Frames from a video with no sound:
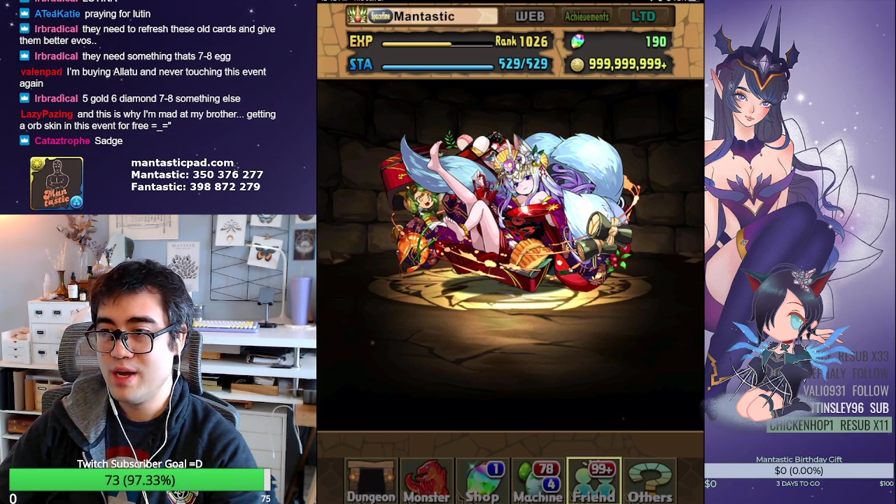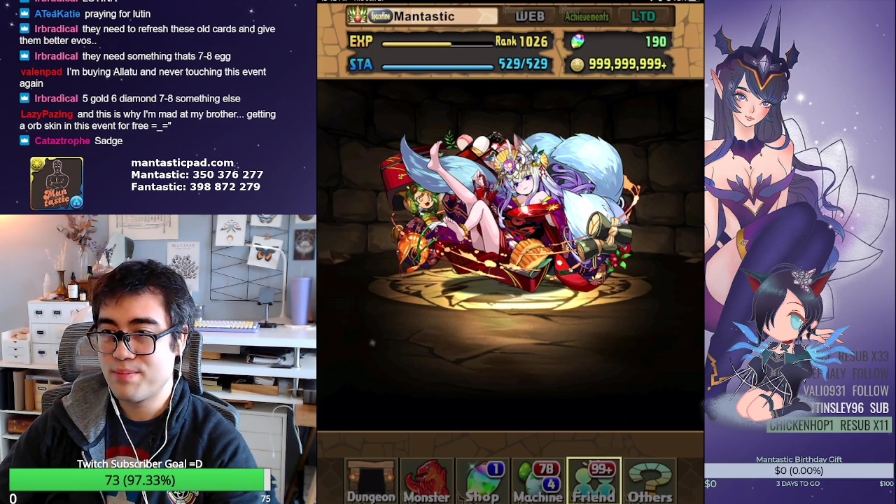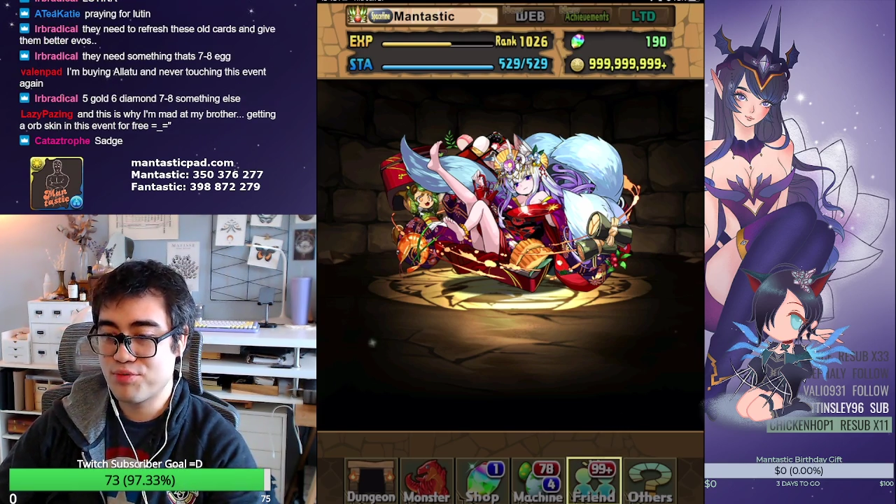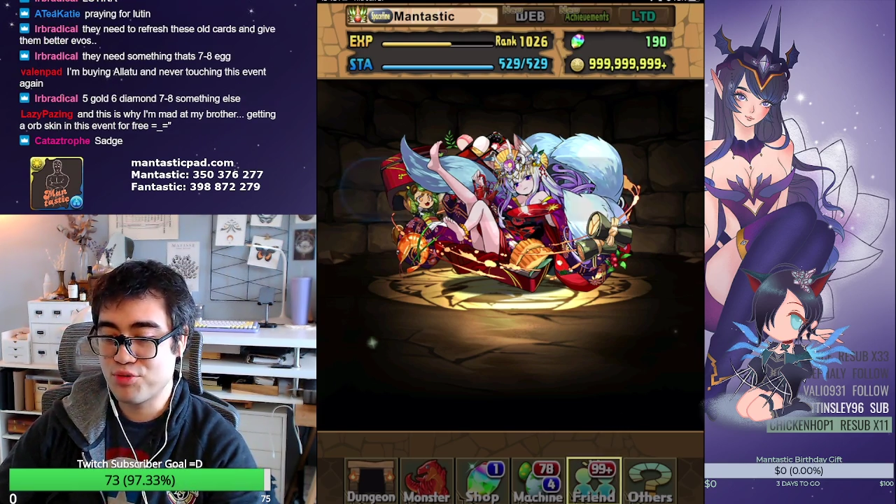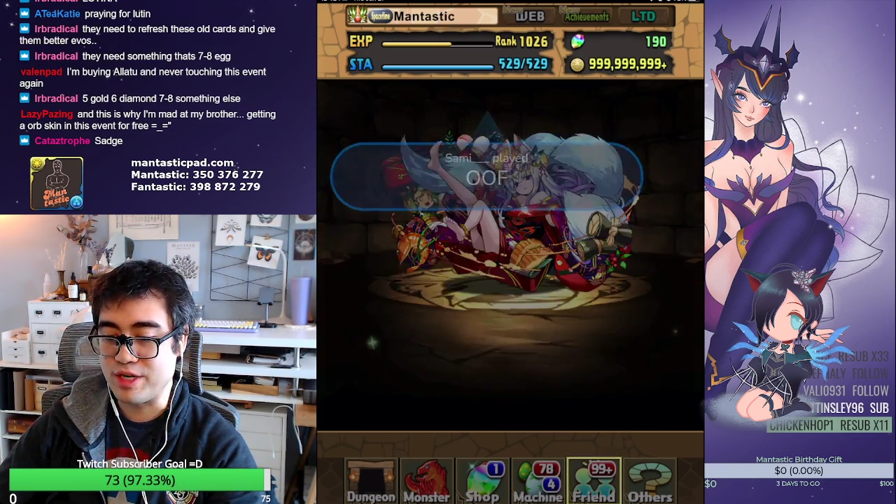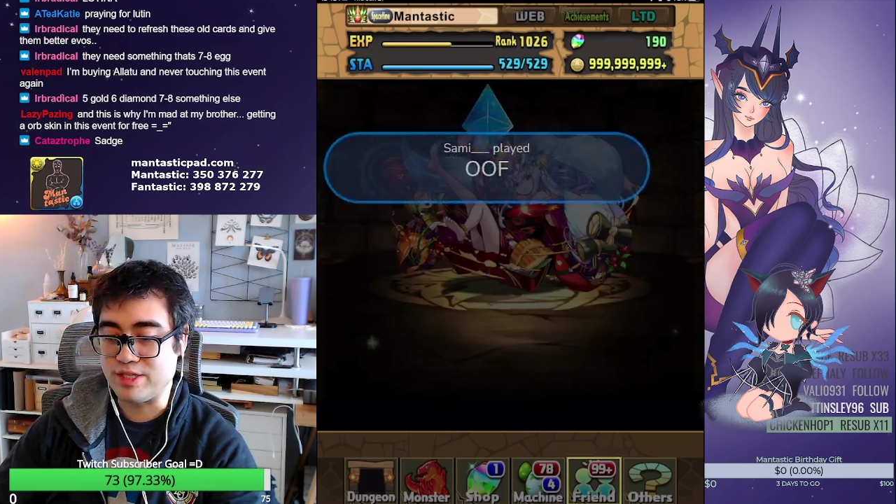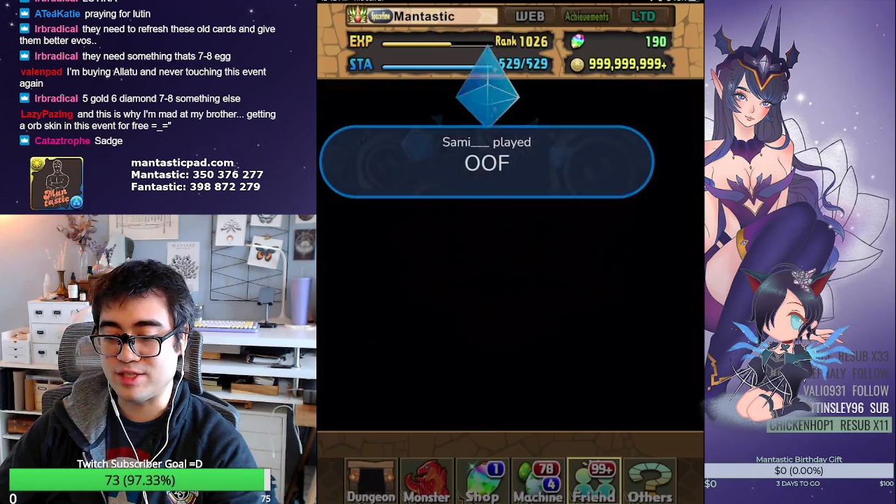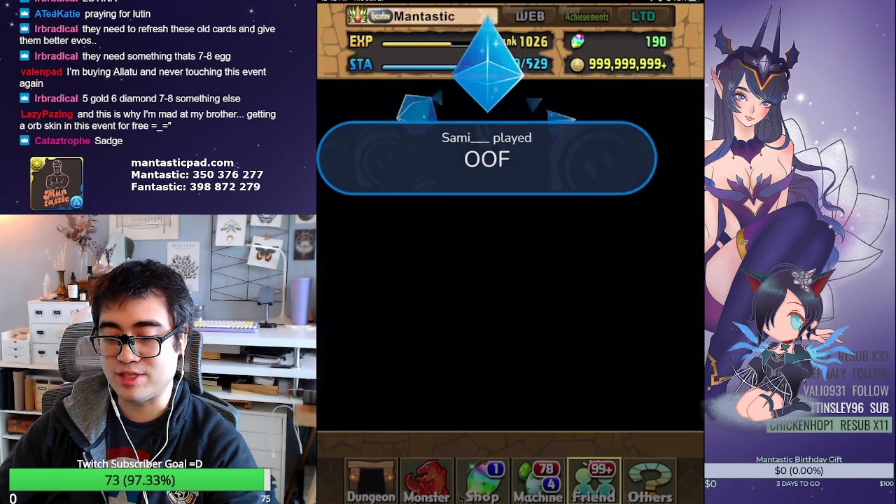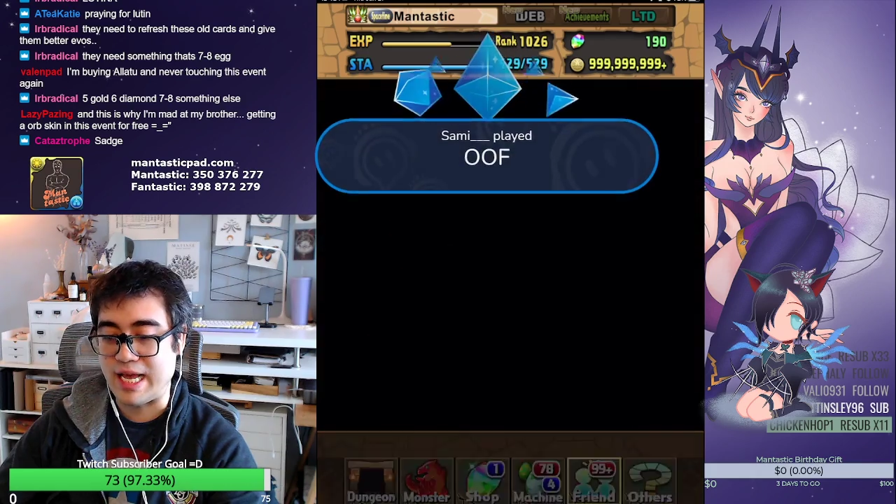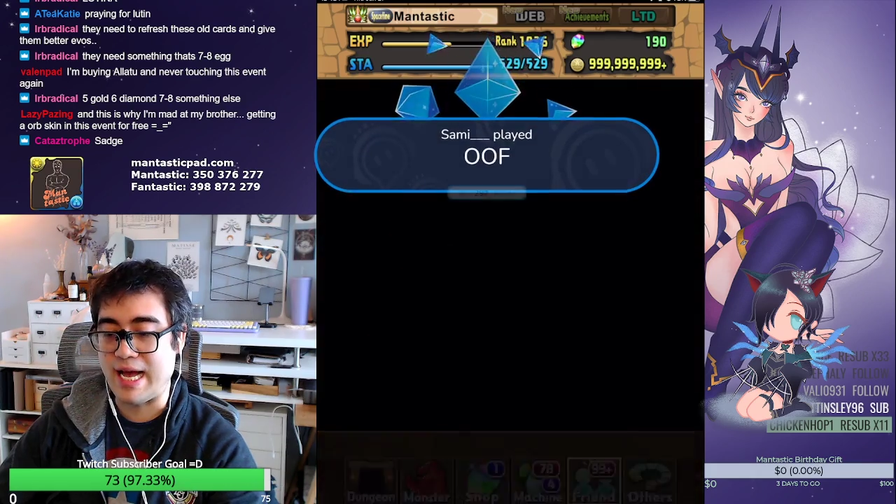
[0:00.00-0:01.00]
Pretty
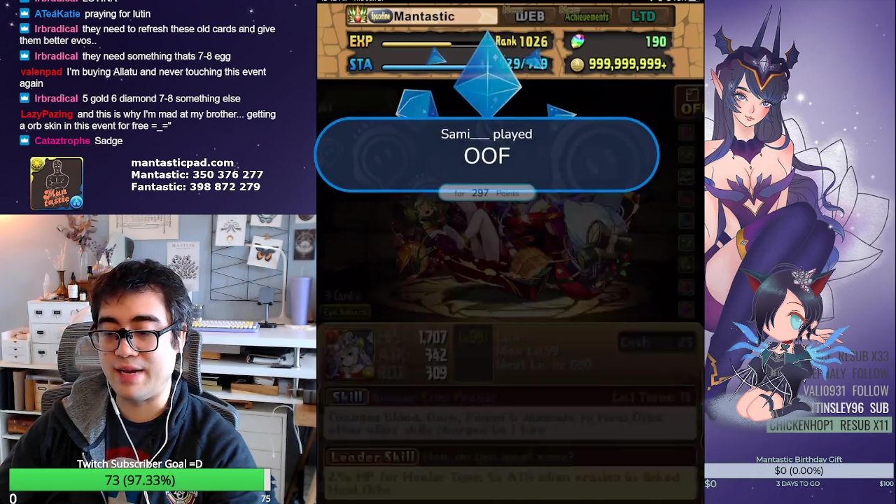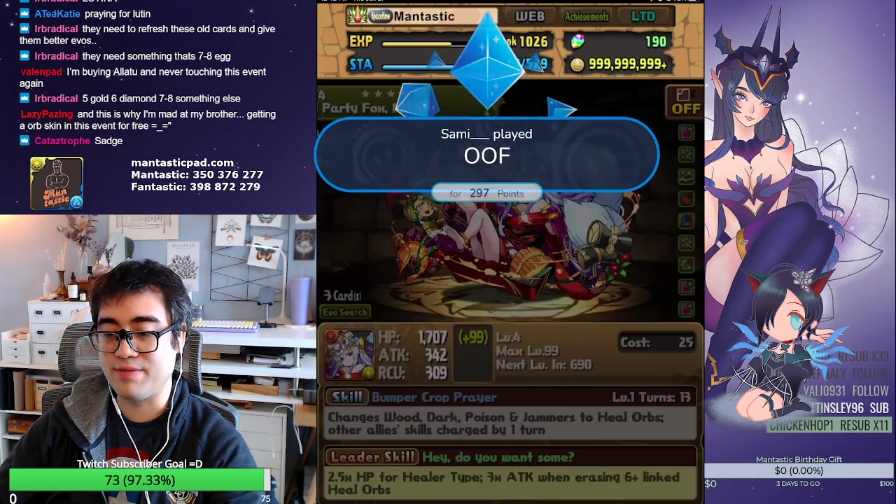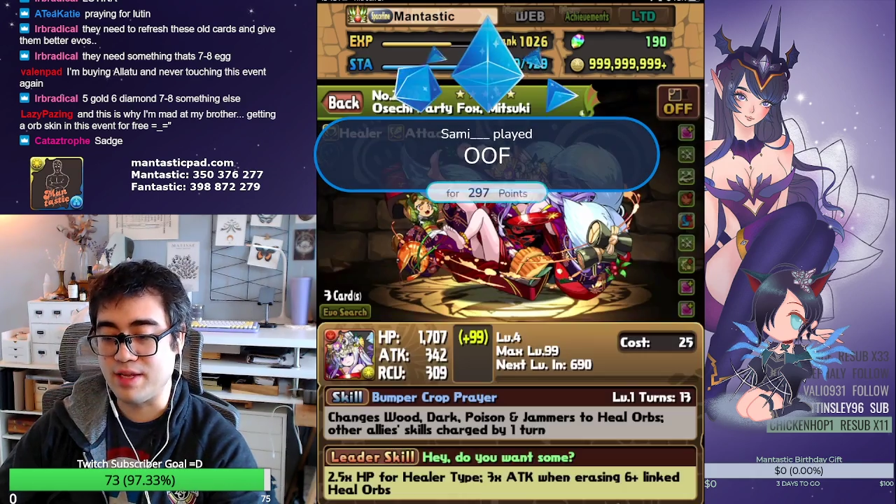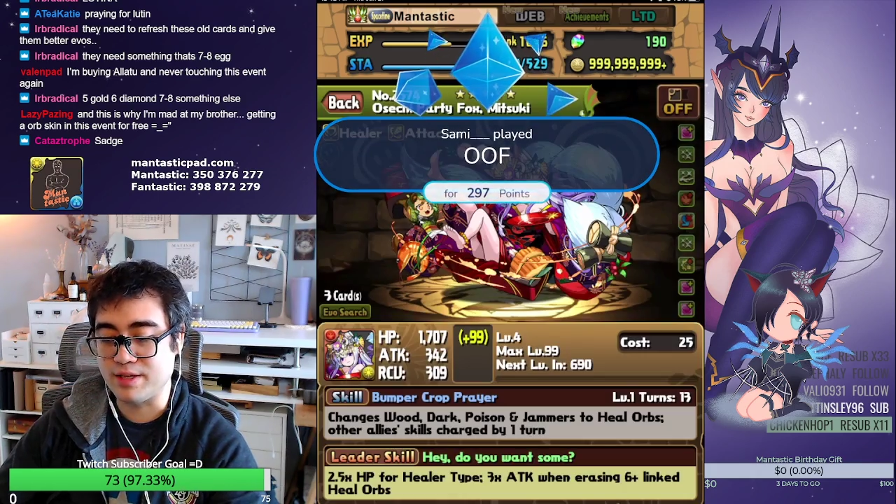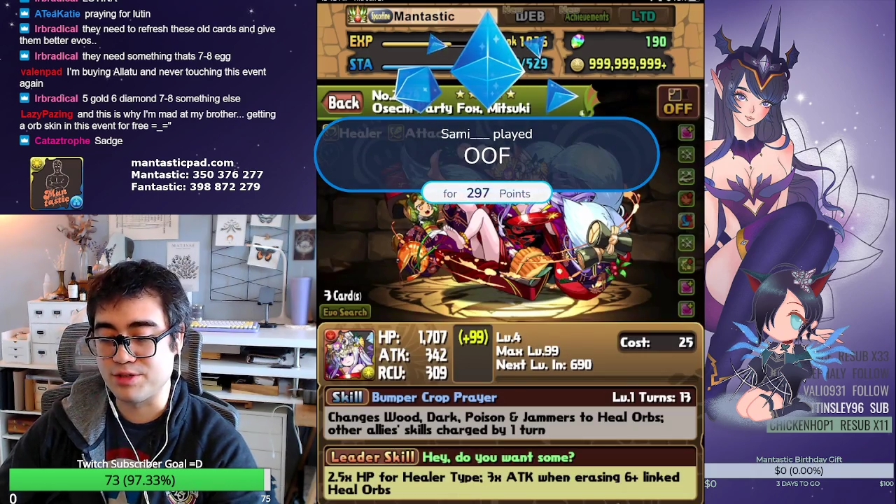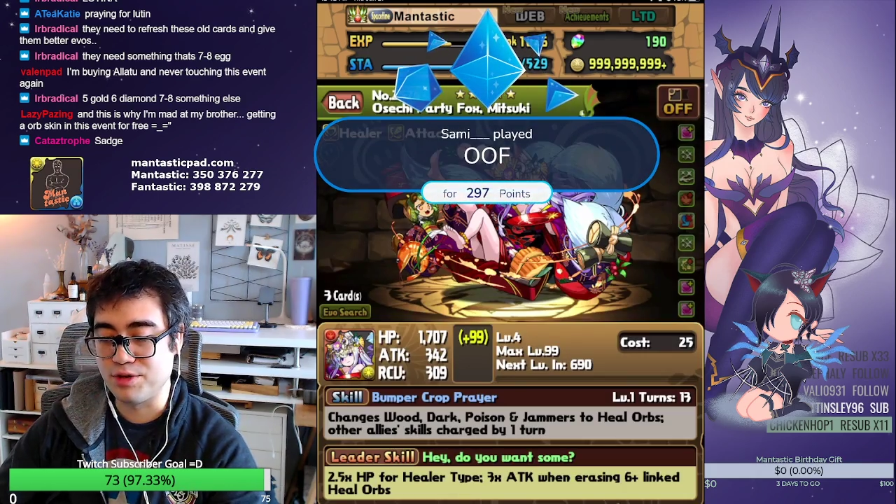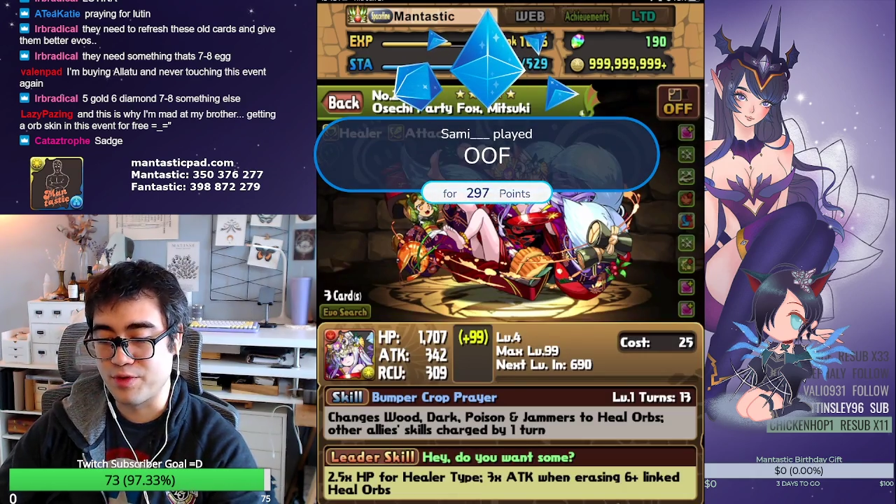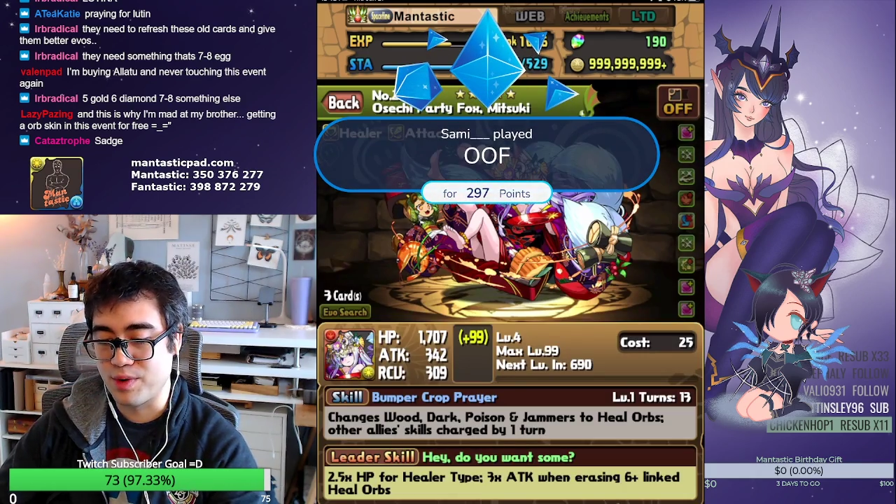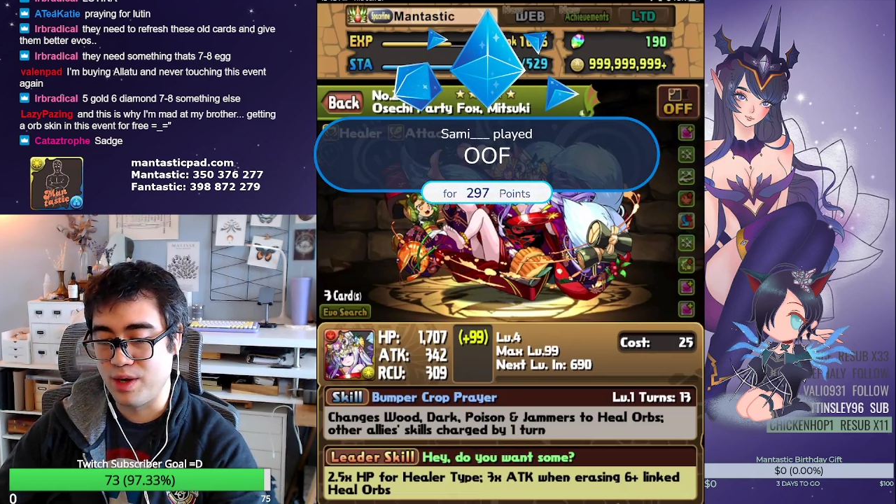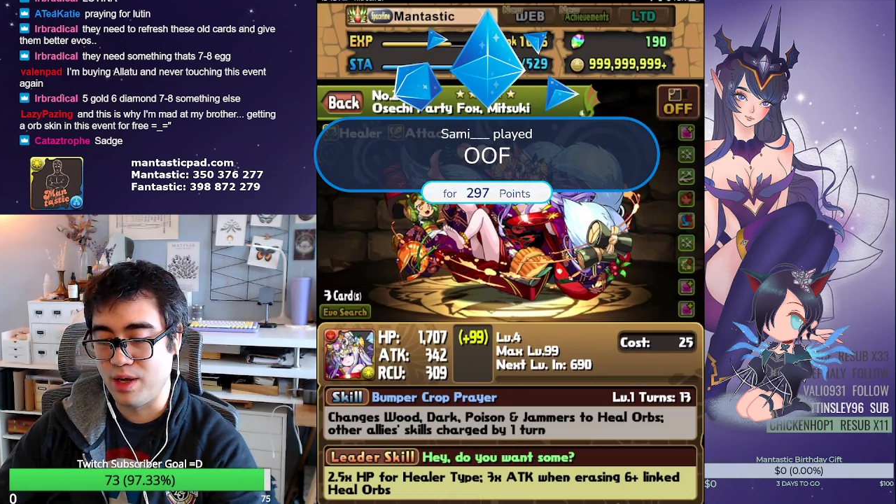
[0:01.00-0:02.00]
sad things
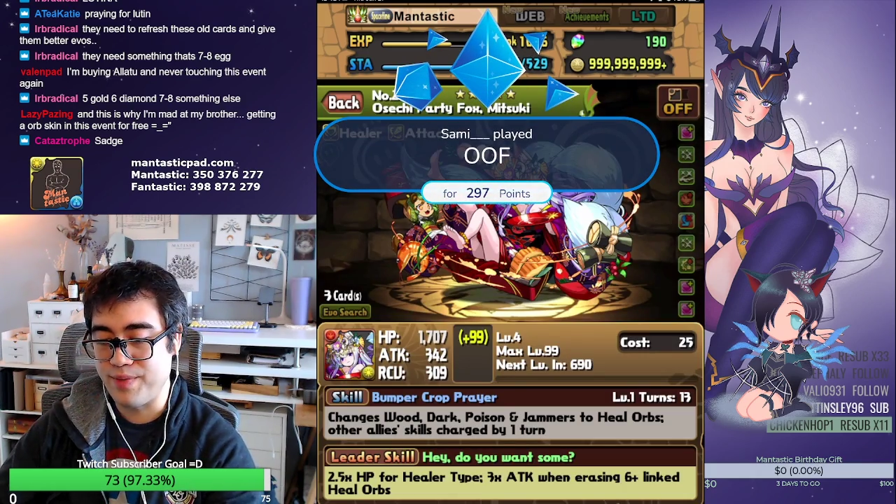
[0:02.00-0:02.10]
overall.